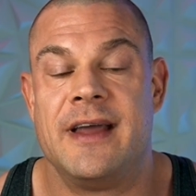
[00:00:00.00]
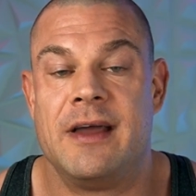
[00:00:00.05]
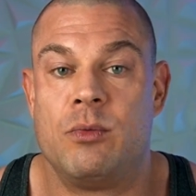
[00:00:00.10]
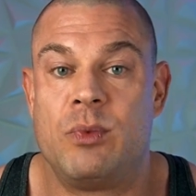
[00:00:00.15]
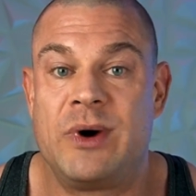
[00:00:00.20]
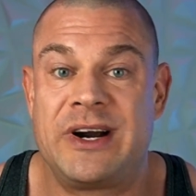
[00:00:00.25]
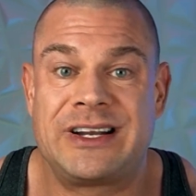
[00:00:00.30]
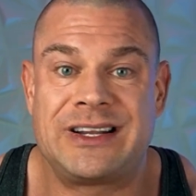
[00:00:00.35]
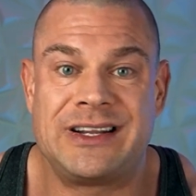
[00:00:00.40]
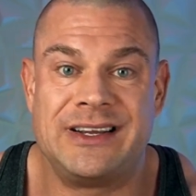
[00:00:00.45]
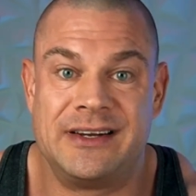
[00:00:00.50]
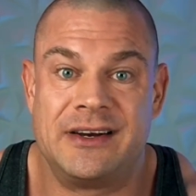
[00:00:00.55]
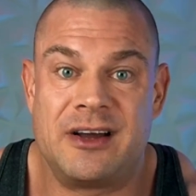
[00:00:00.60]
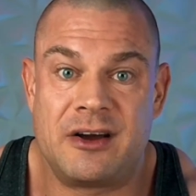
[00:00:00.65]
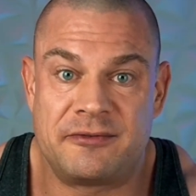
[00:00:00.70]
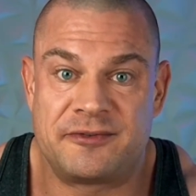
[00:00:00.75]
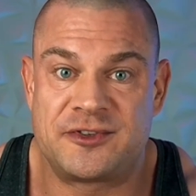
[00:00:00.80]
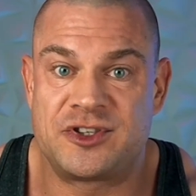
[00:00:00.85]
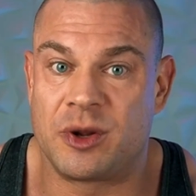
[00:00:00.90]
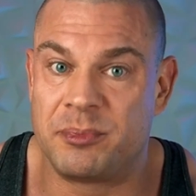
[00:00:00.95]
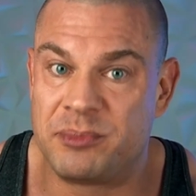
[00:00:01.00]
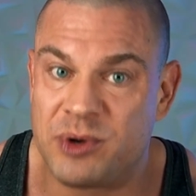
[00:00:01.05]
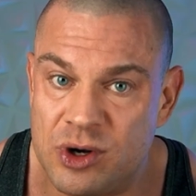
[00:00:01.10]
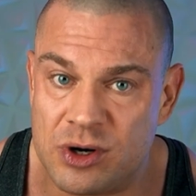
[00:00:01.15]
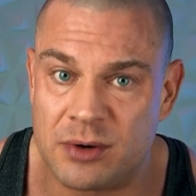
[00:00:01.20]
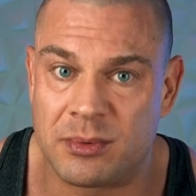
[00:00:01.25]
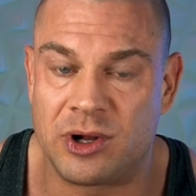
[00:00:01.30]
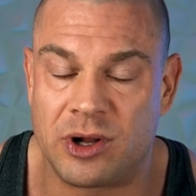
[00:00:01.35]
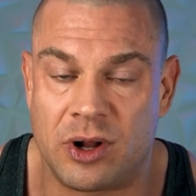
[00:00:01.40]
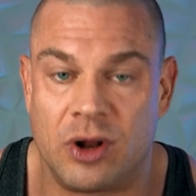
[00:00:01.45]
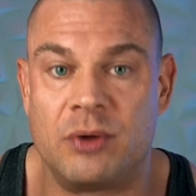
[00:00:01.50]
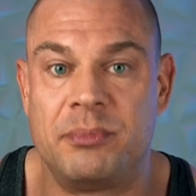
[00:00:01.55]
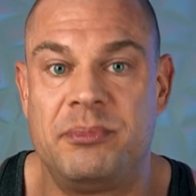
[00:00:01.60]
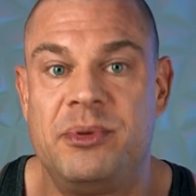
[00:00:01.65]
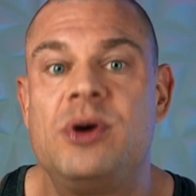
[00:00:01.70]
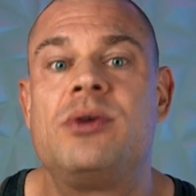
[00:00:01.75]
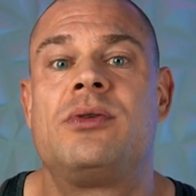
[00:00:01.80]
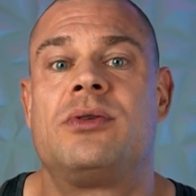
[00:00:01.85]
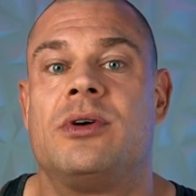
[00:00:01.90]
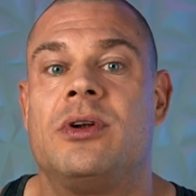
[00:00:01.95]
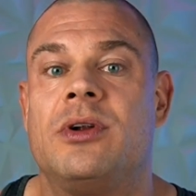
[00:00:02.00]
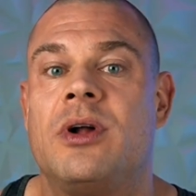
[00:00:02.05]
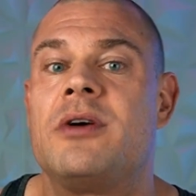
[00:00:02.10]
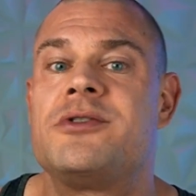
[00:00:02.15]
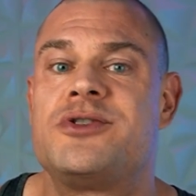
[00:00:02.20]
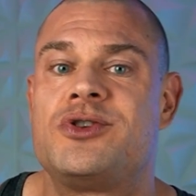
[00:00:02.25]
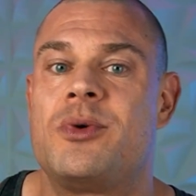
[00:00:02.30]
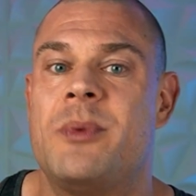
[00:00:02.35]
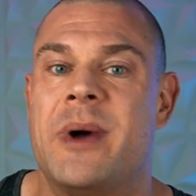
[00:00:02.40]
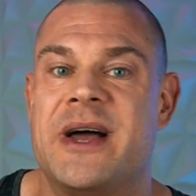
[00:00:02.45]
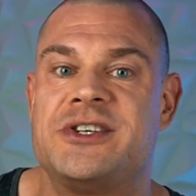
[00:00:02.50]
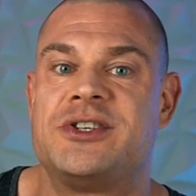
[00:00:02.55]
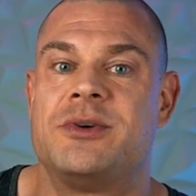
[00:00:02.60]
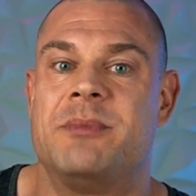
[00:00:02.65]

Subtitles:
And weirdly enough, salbutamol, albuterol also has